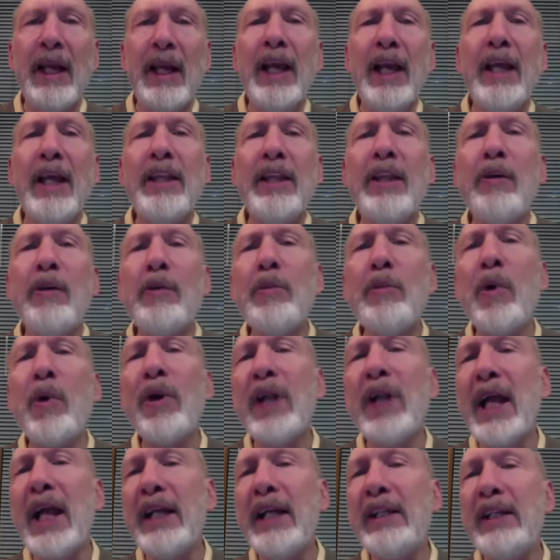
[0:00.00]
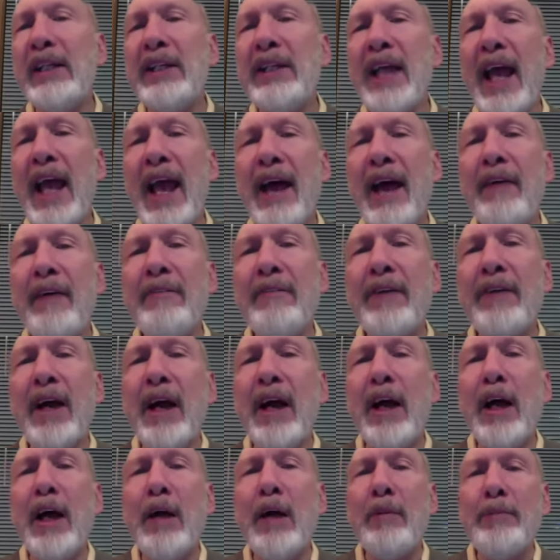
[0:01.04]
They were more likely to have
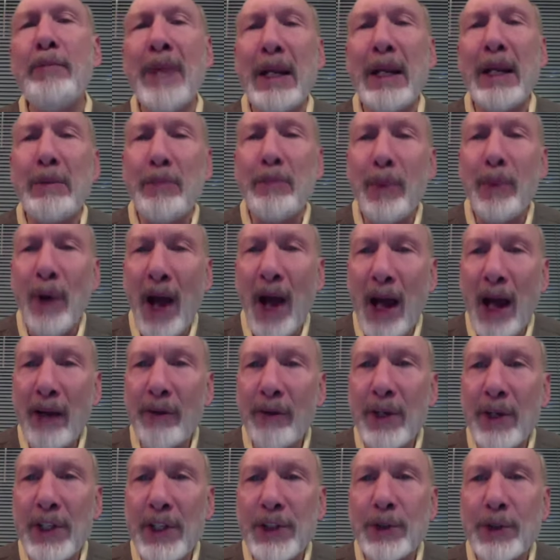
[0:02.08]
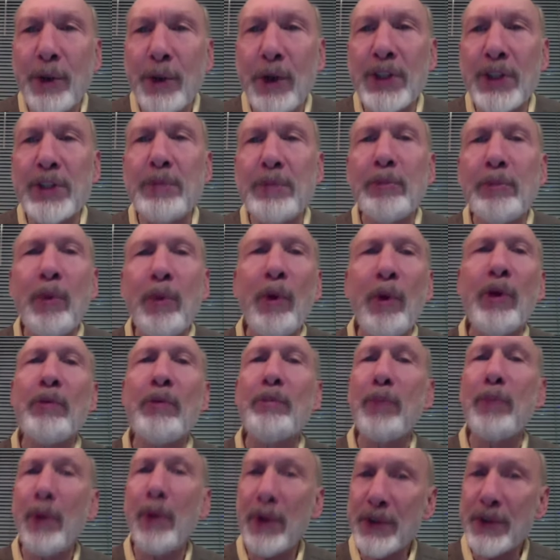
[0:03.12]
made progress towards important
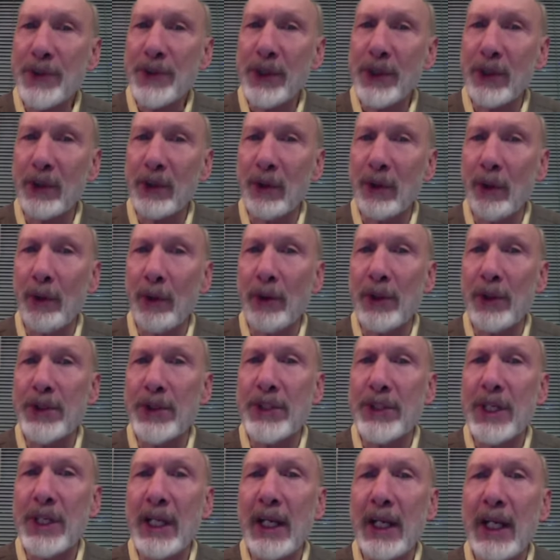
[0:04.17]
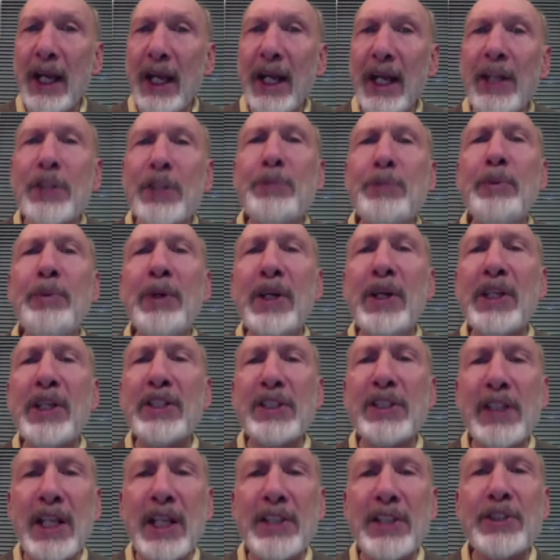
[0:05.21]
personal goals and experienced
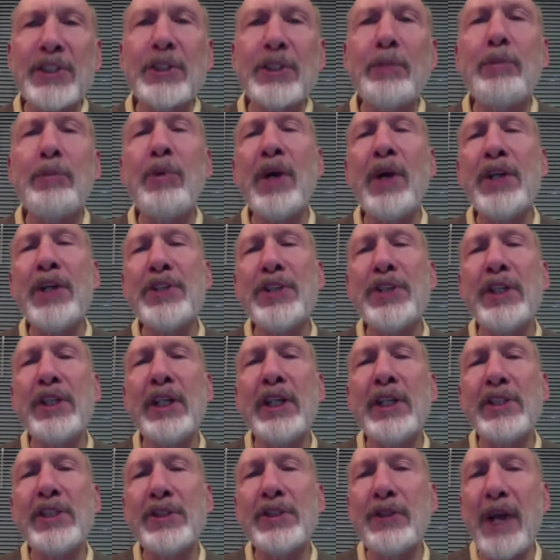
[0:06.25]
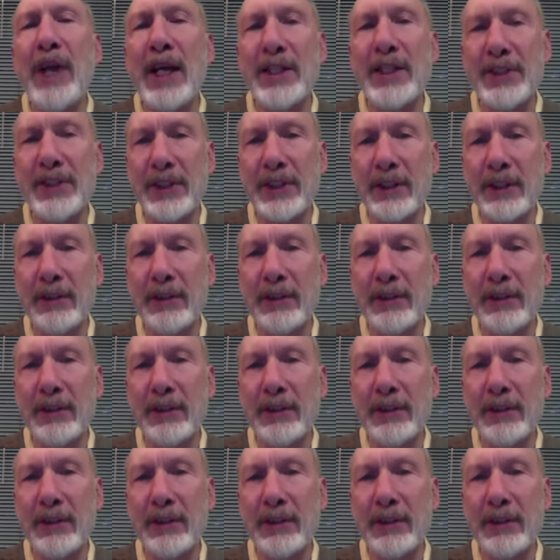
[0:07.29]
less depression and stress.